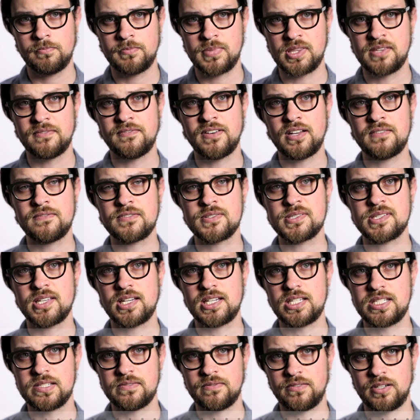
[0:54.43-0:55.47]
but the fight for
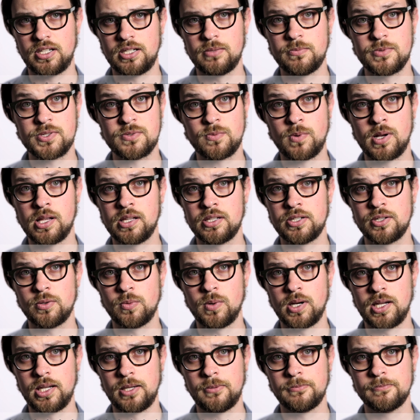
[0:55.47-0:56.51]
Saeed's freedom was well
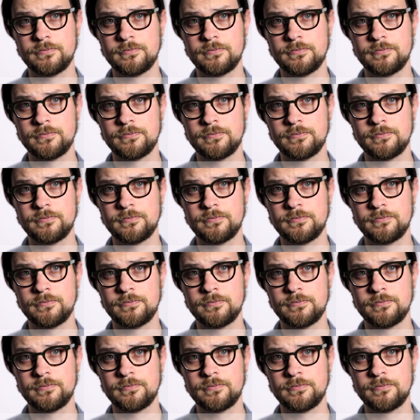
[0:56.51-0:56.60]
underway.